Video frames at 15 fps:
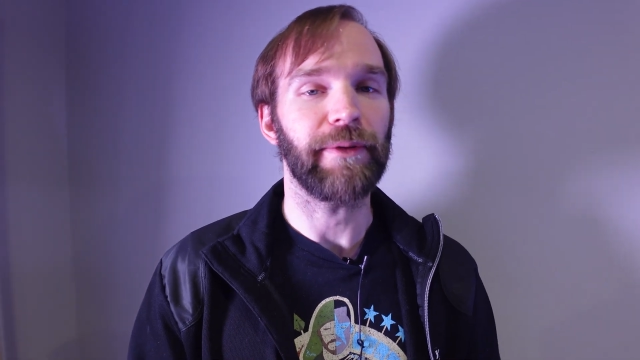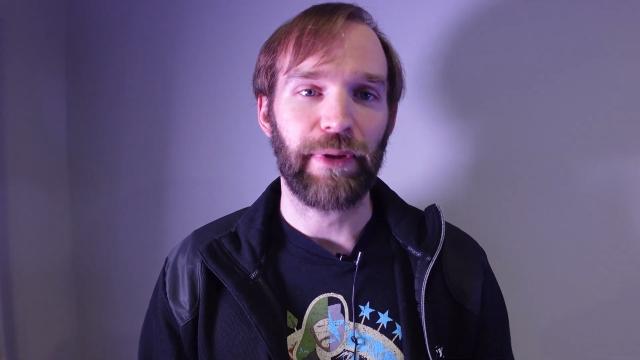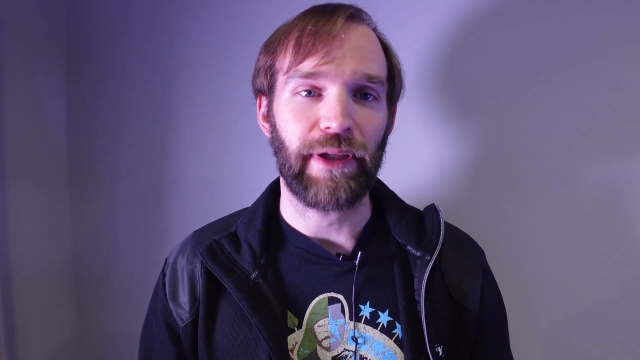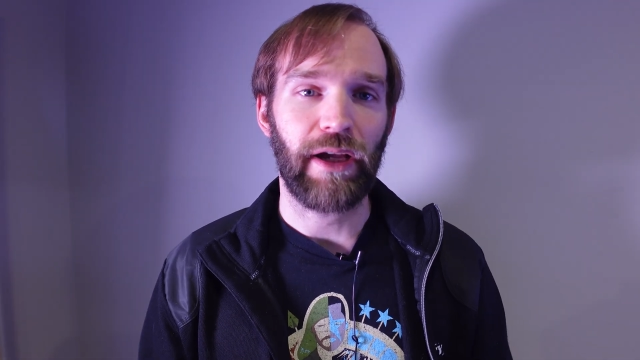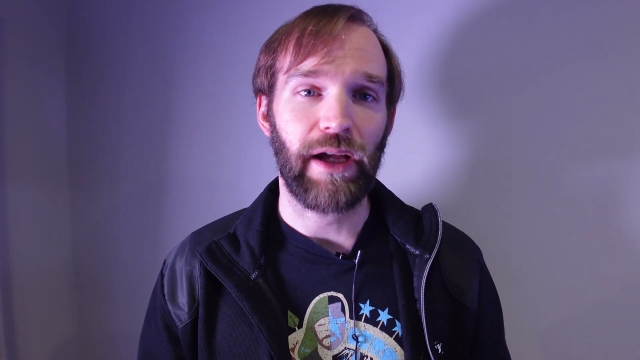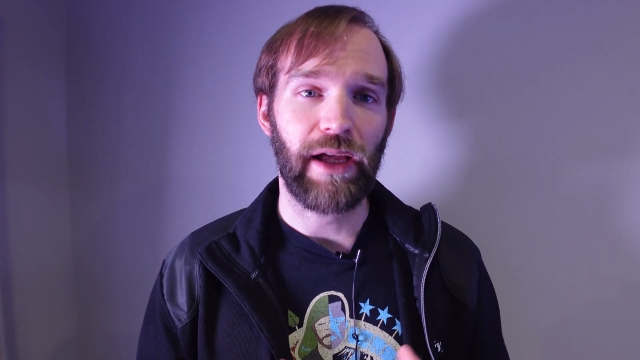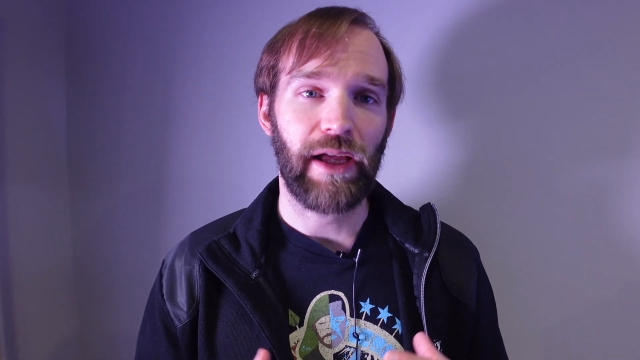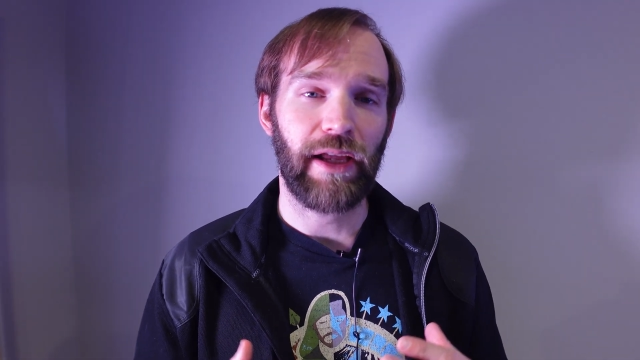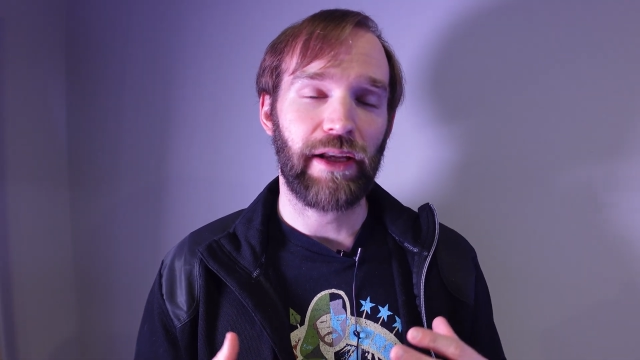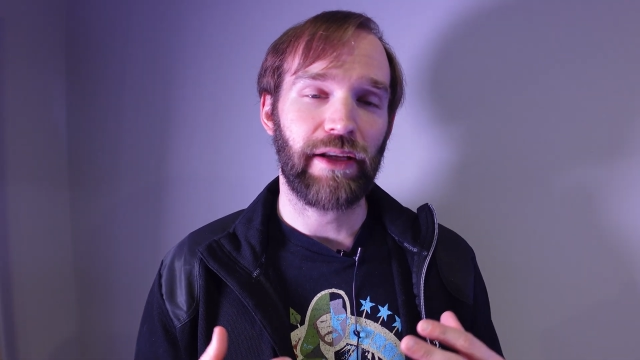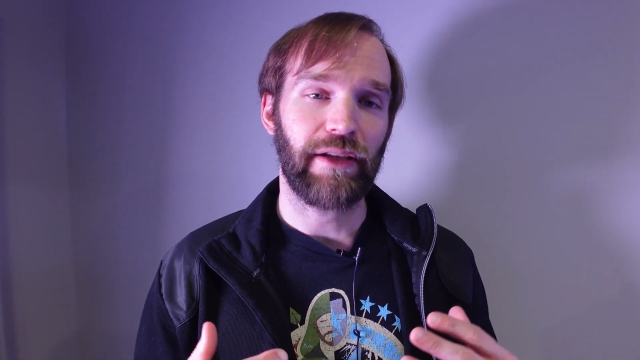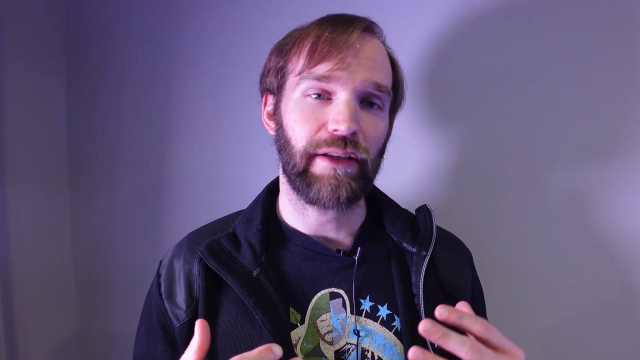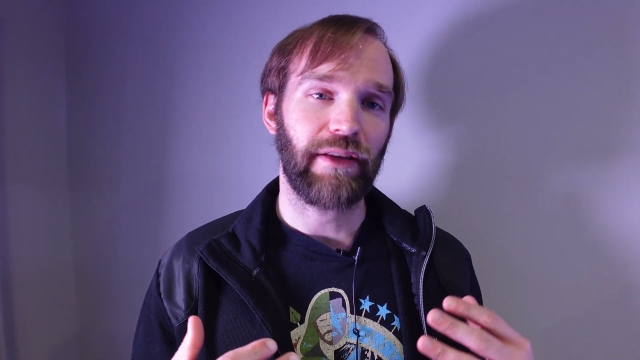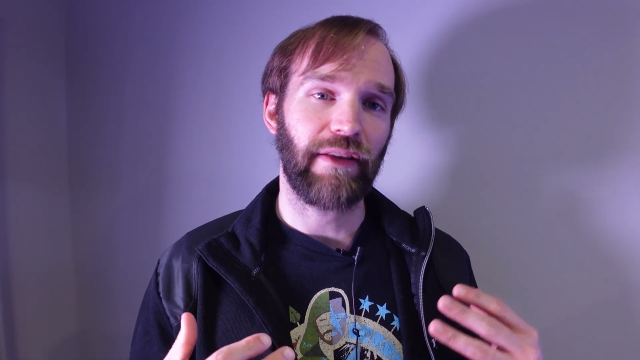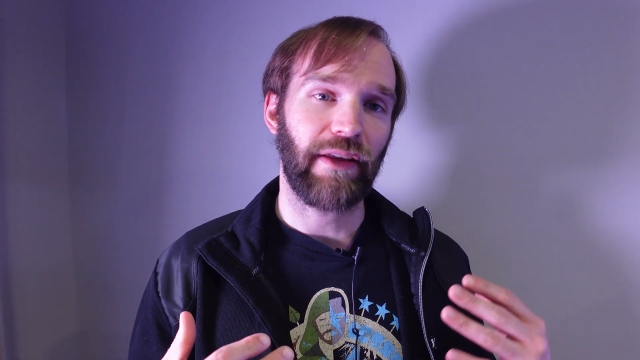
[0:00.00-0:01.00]

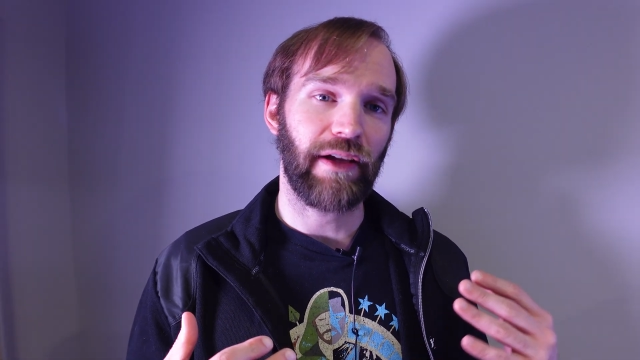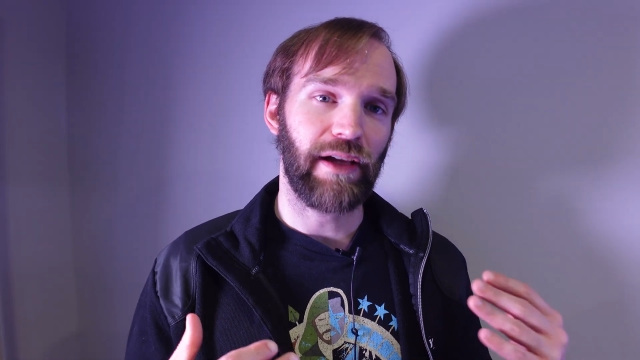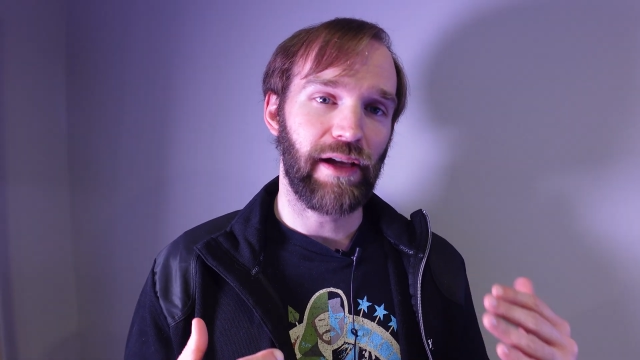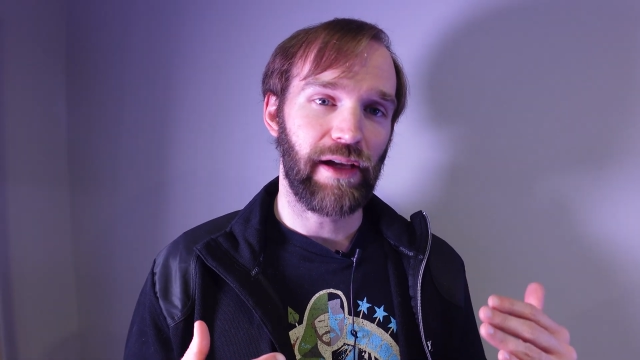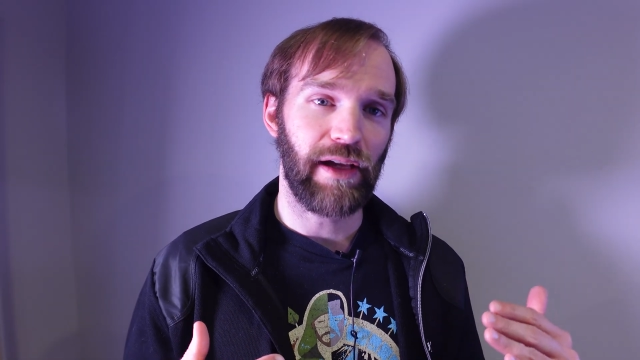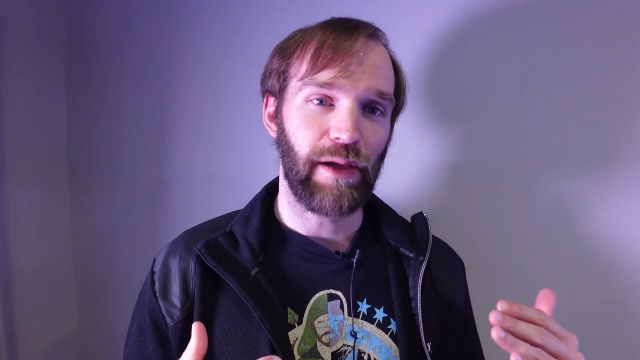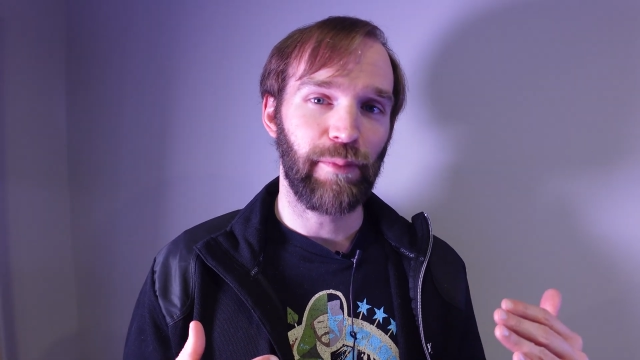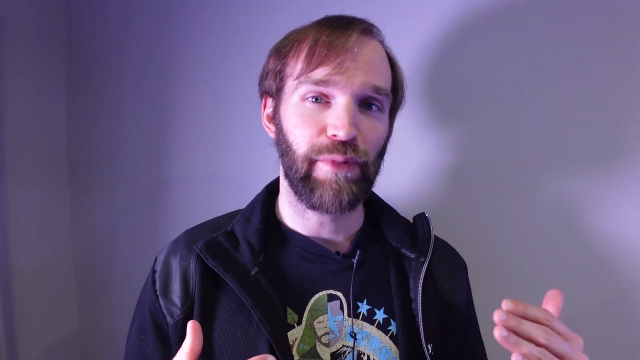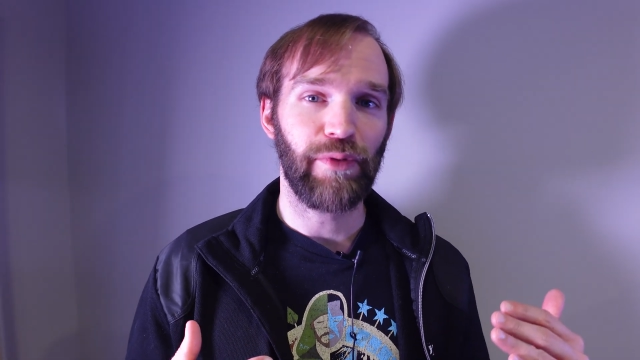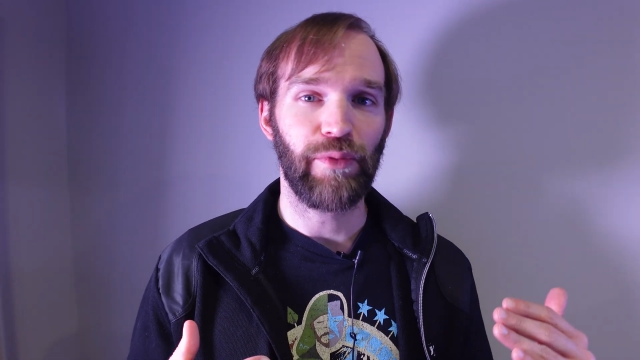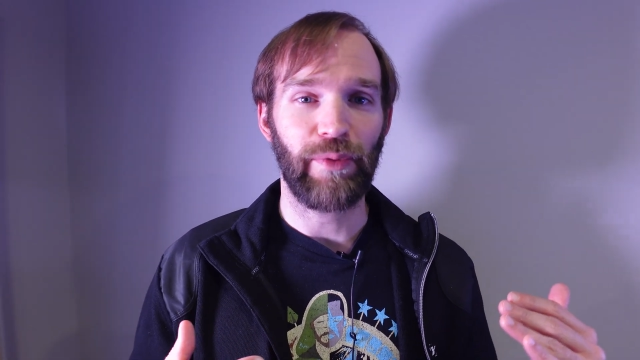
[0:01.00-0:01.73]
Beyond the hub,